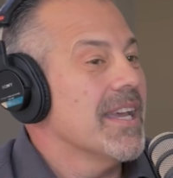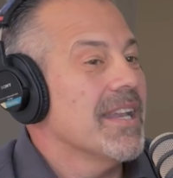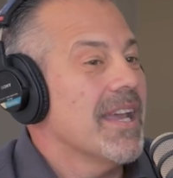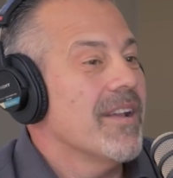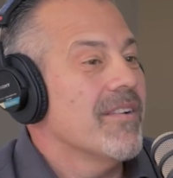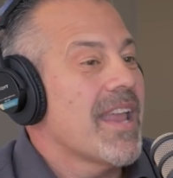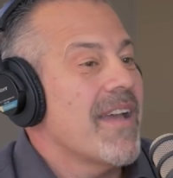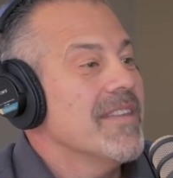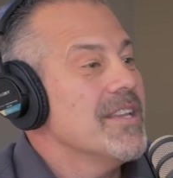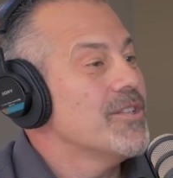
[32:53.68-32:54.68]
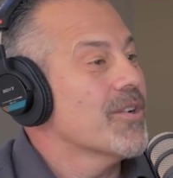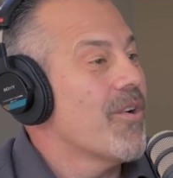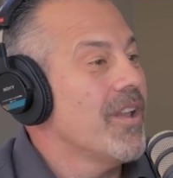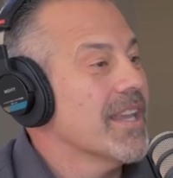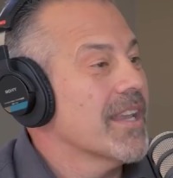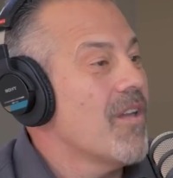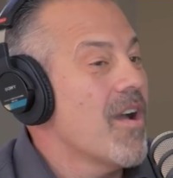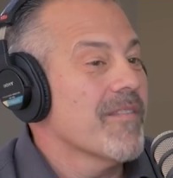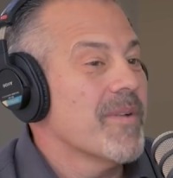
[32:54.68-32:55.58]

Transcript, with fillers: that I don't have to eat sugar all day long.